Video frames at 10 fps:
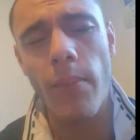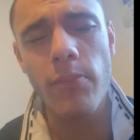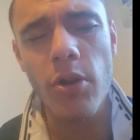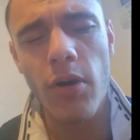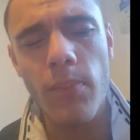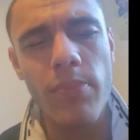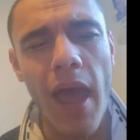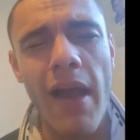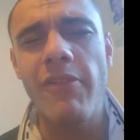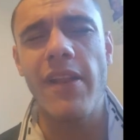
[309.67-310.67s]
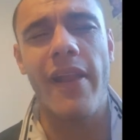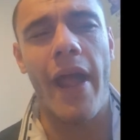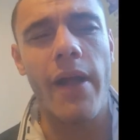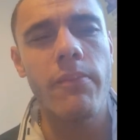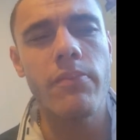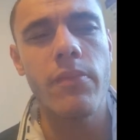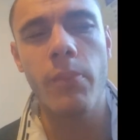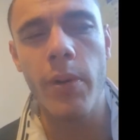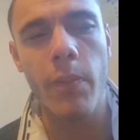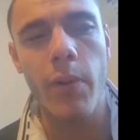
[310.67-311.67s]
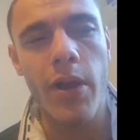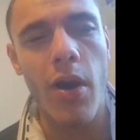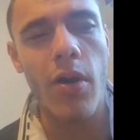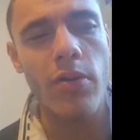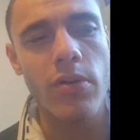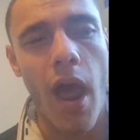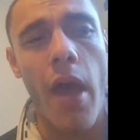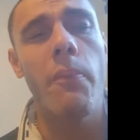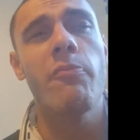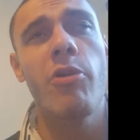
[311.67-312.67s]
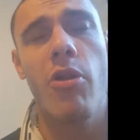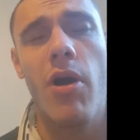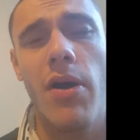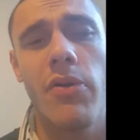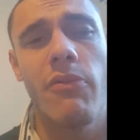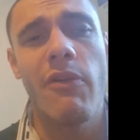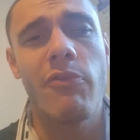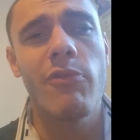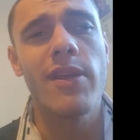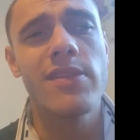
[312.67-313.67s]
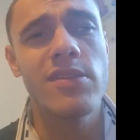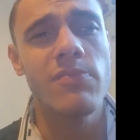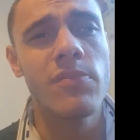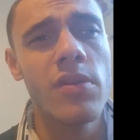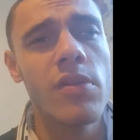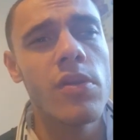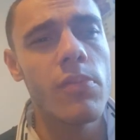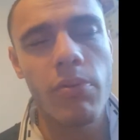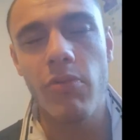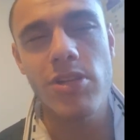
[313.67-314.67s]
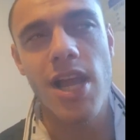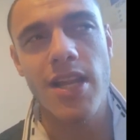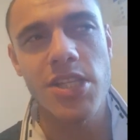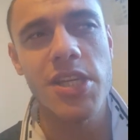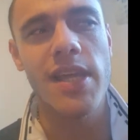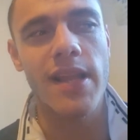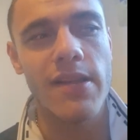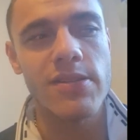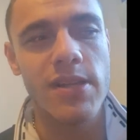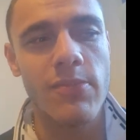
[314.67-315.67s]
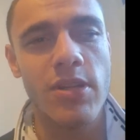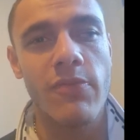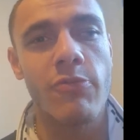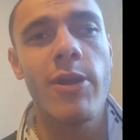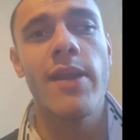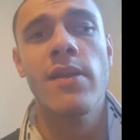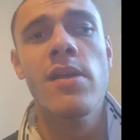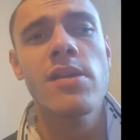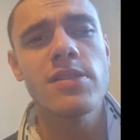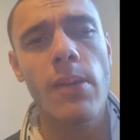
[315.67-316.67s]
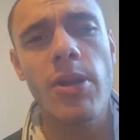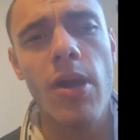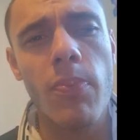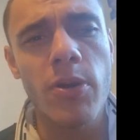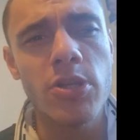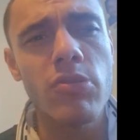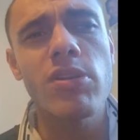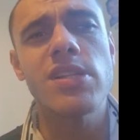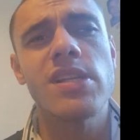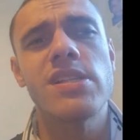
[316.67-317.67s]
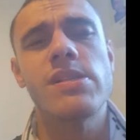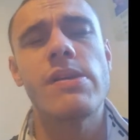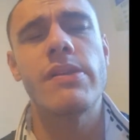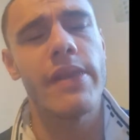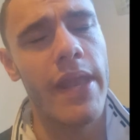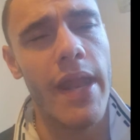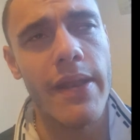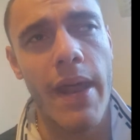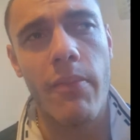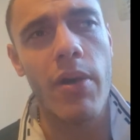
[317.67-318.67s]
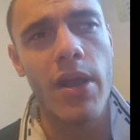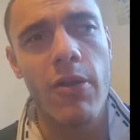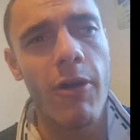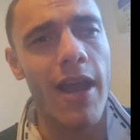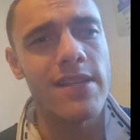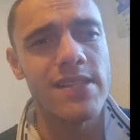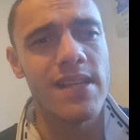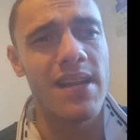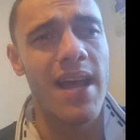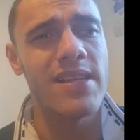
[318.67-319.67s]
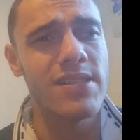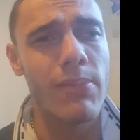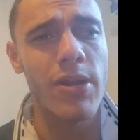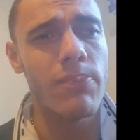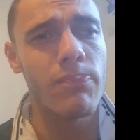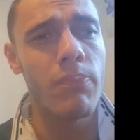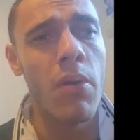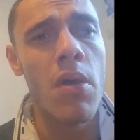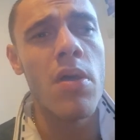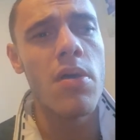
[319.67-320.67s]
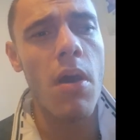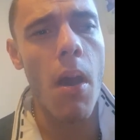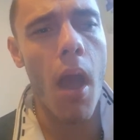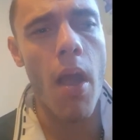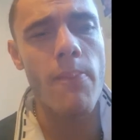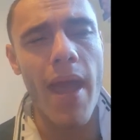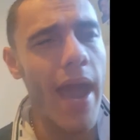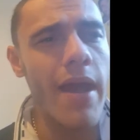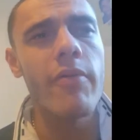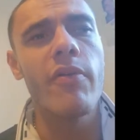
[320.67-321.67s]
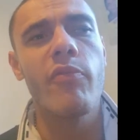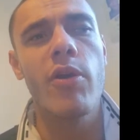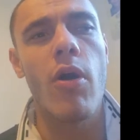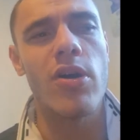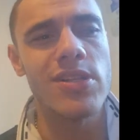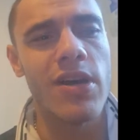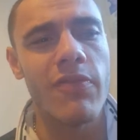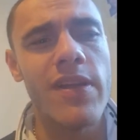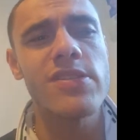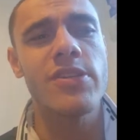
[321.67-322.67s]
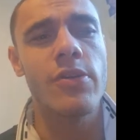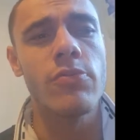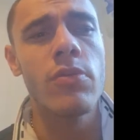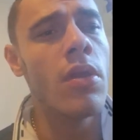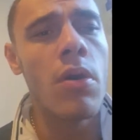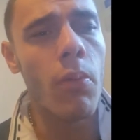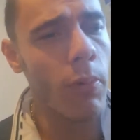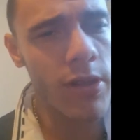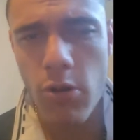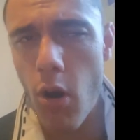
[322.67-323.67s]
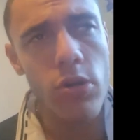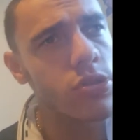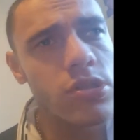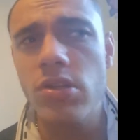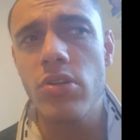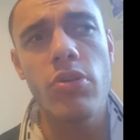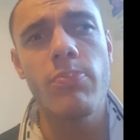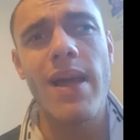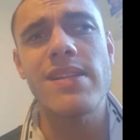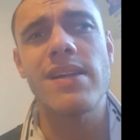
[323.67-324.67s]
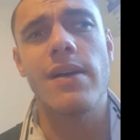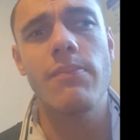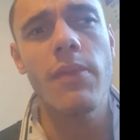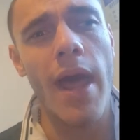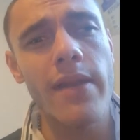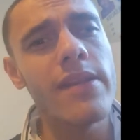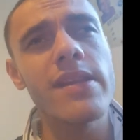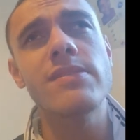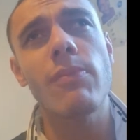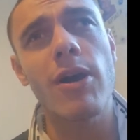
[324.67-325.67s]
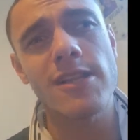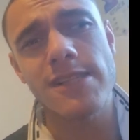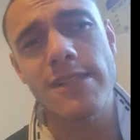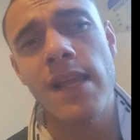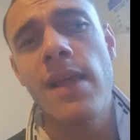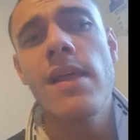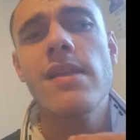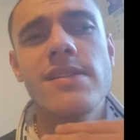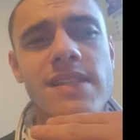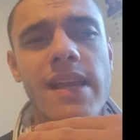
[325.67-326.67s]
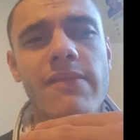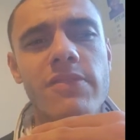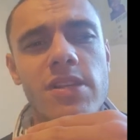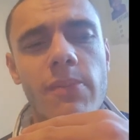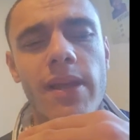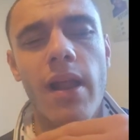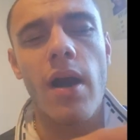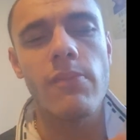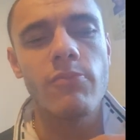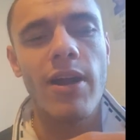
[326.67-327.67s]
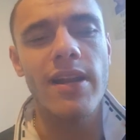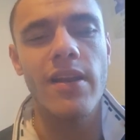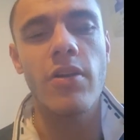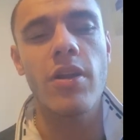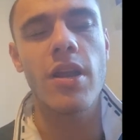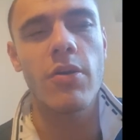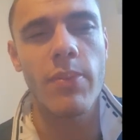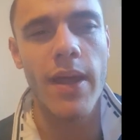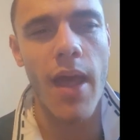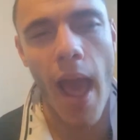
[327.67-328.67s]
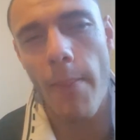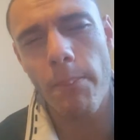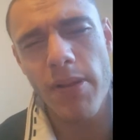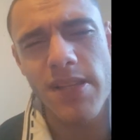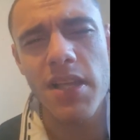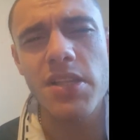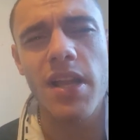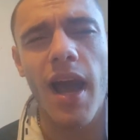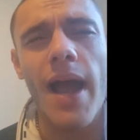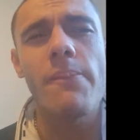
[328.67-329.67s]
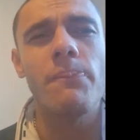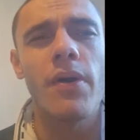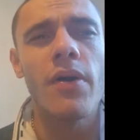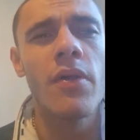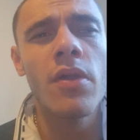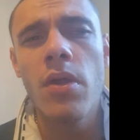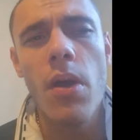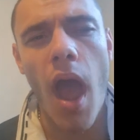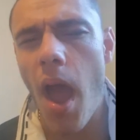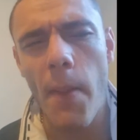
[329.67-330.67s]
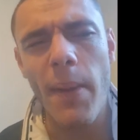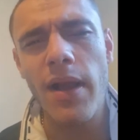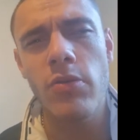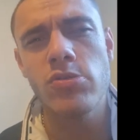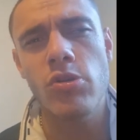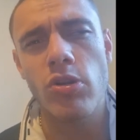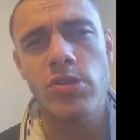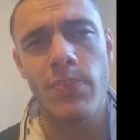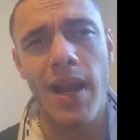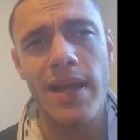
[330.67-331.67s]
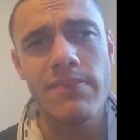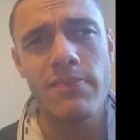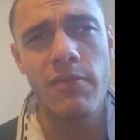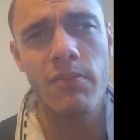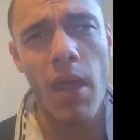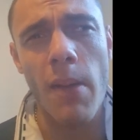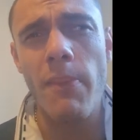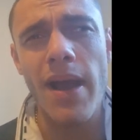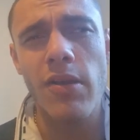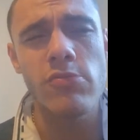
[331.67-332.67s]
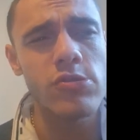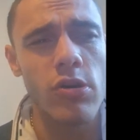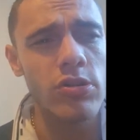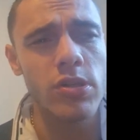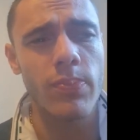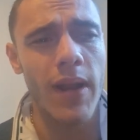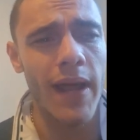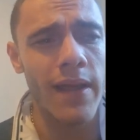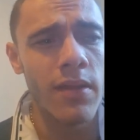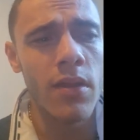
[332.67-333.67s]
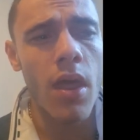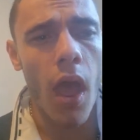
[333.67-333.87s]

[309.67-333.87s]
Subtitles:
I'm not having that. We can't rely on the referee to pull us out of shit that sometimes we're in. Some of the opportunities that we created today, some of the areas we got ourselves into, we've got to do better. And this might seem to me that I'm running on a little bit, and potentially I am, but Amaku's got to play. Amaku's got to play.